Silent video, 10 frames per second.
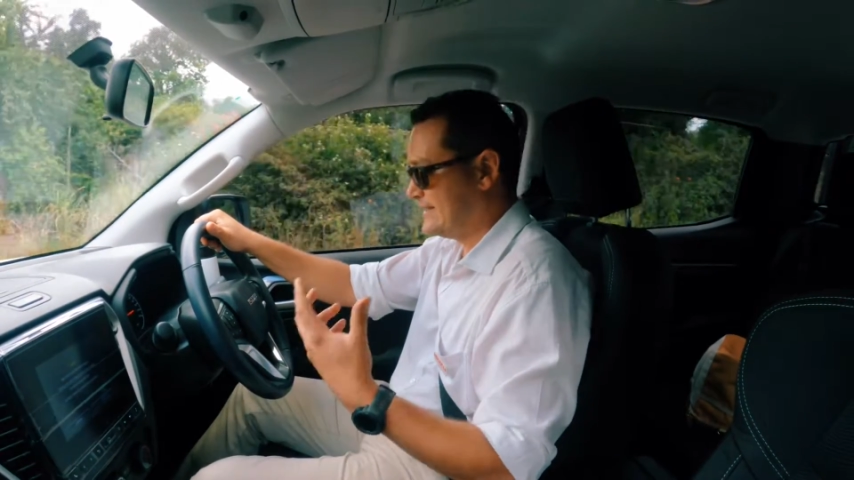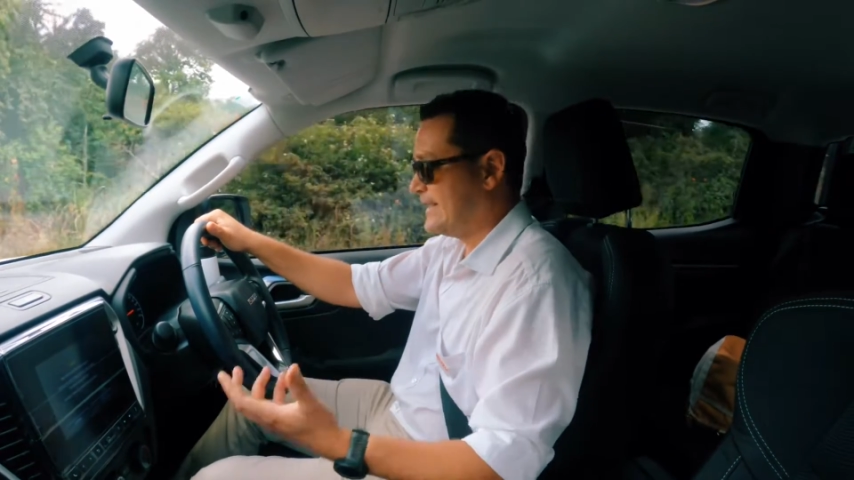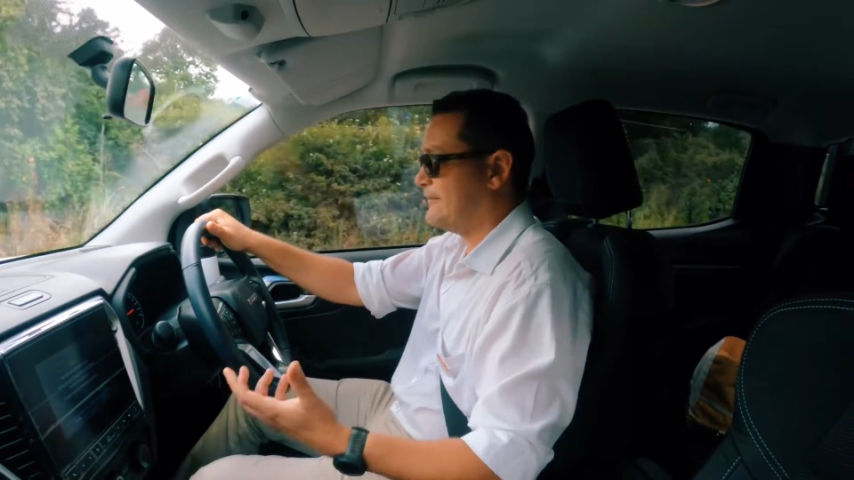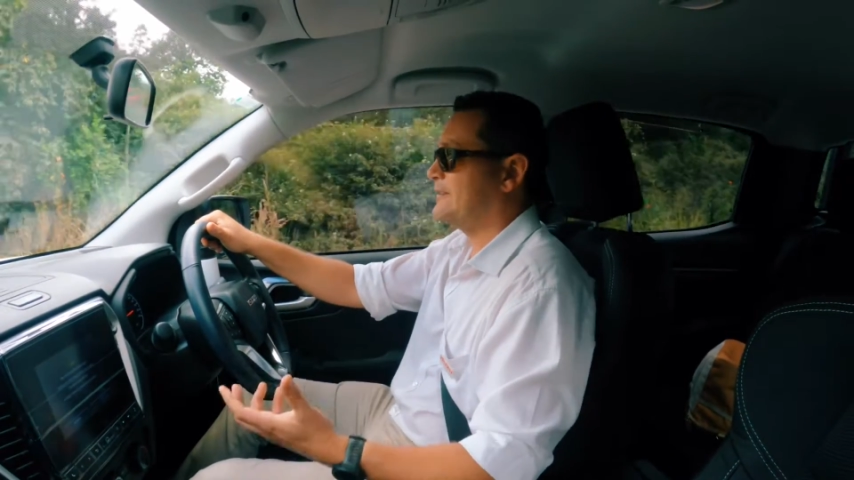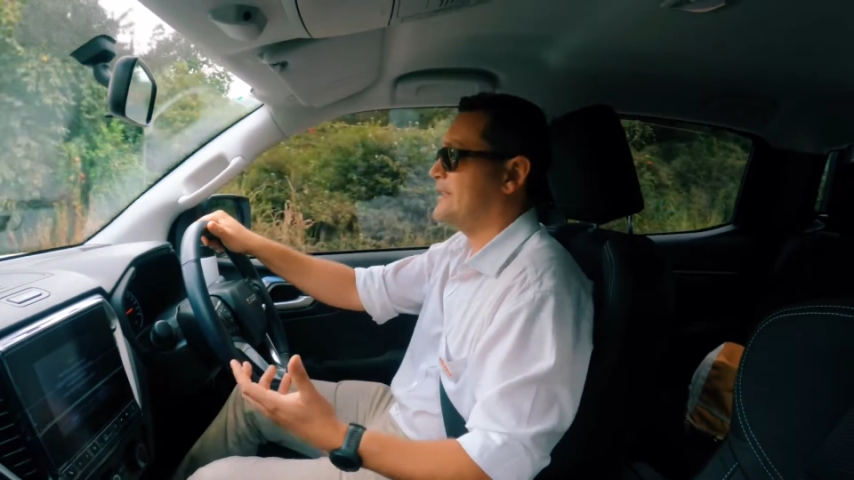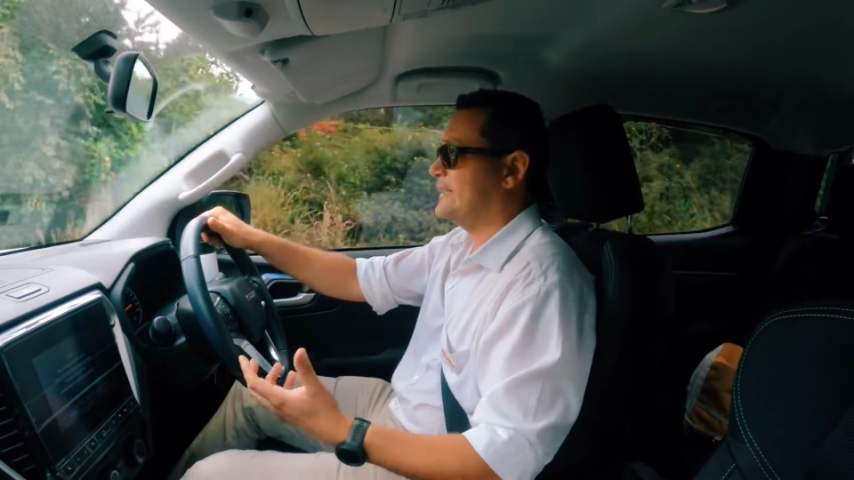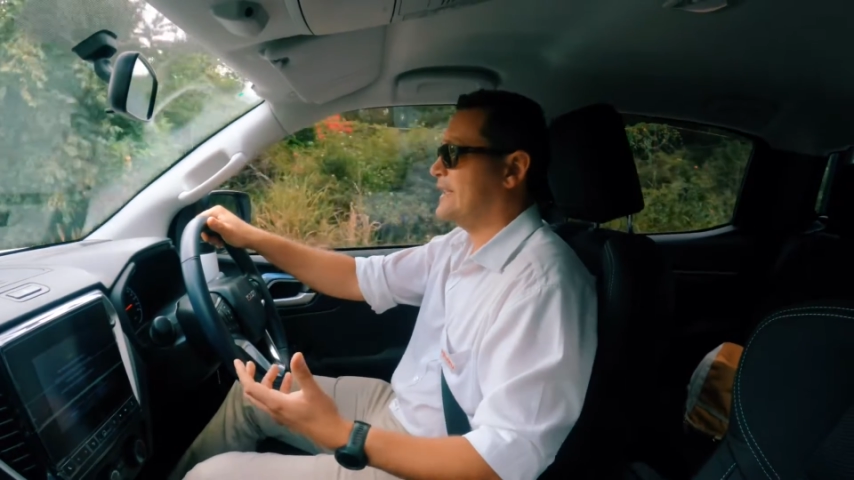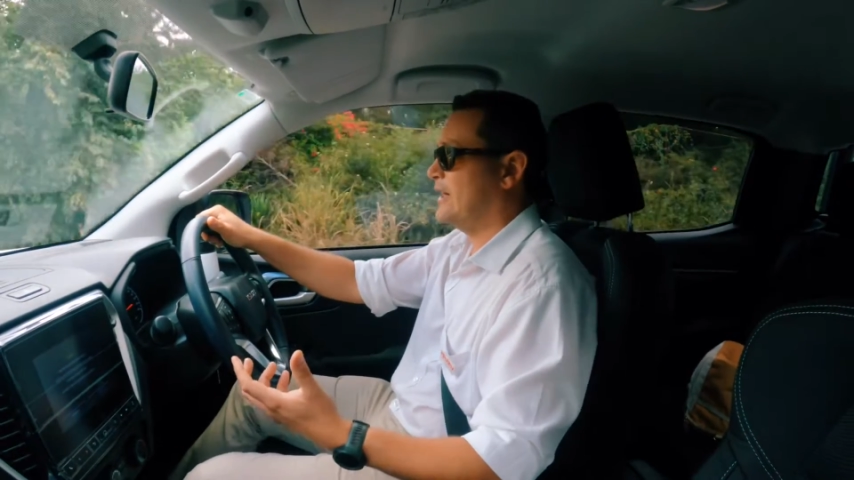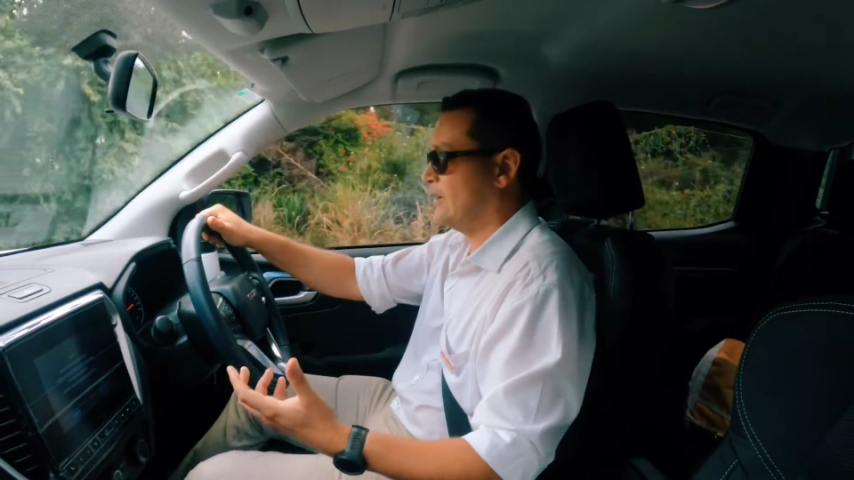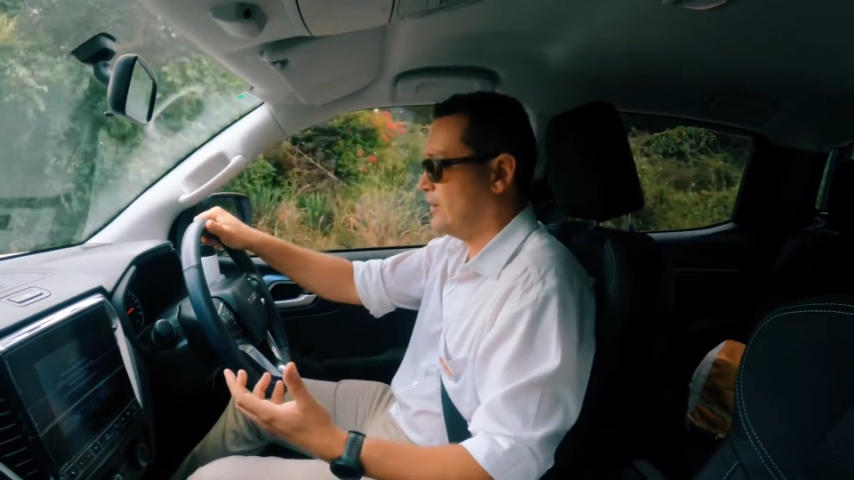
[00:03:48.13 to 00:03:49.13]

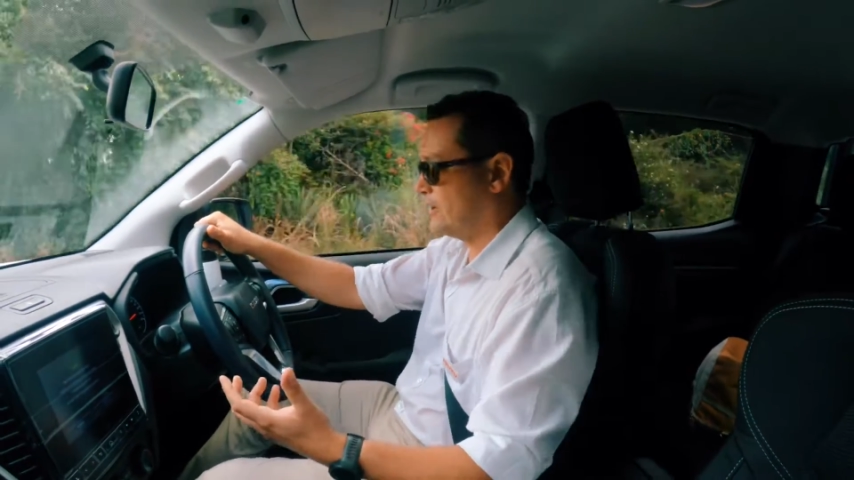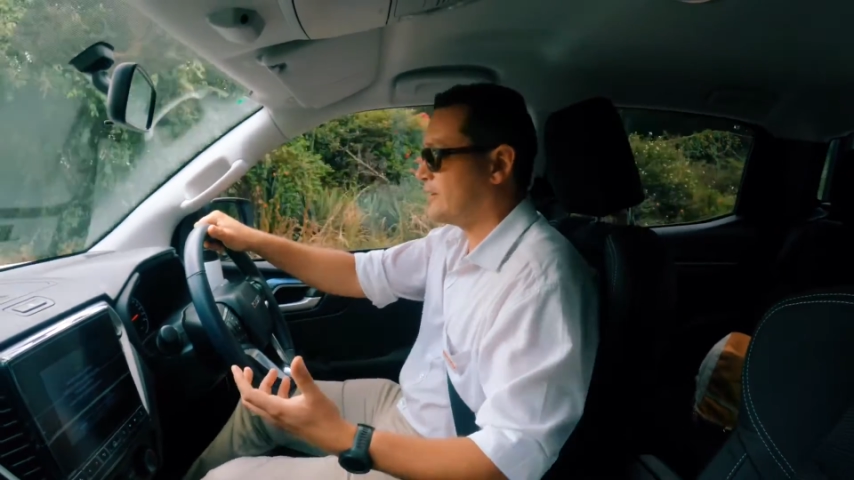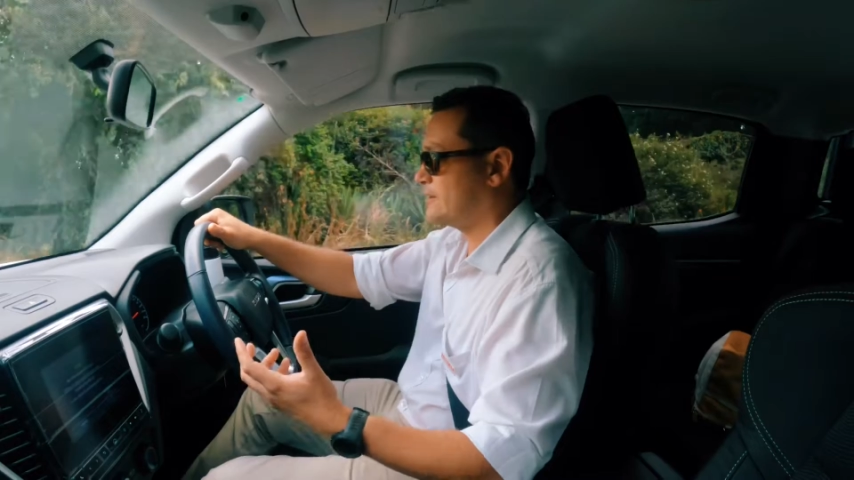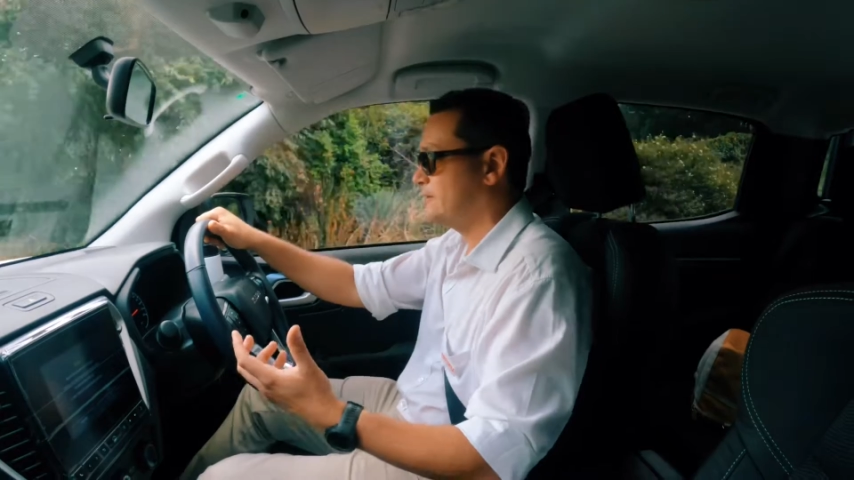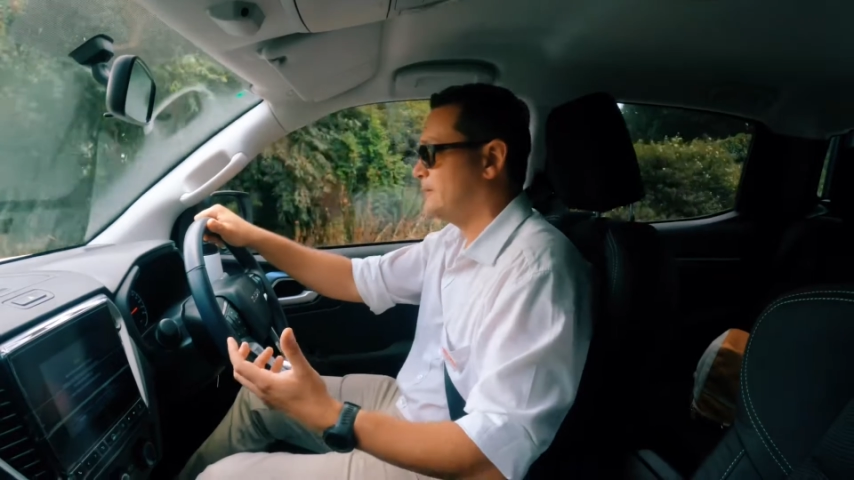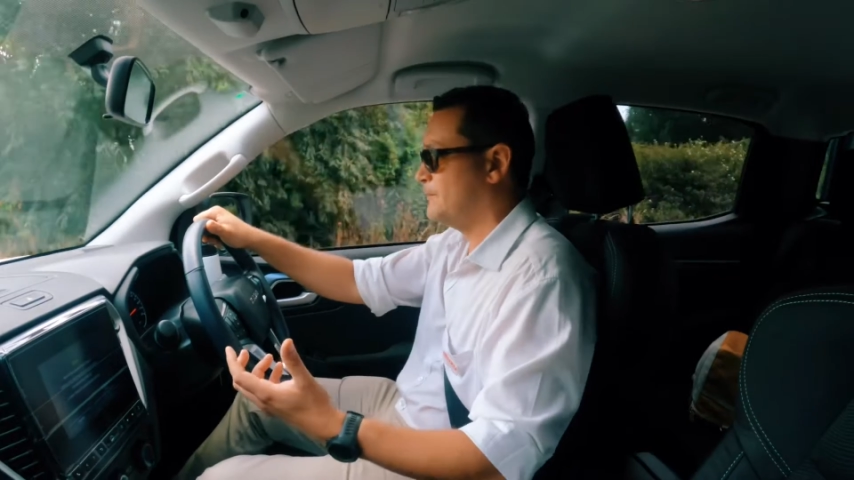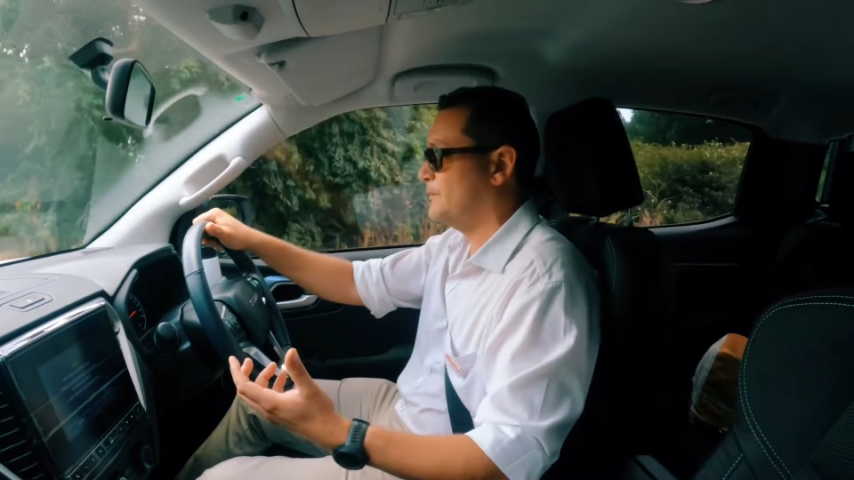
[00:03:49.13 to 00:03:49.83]
definitely a lot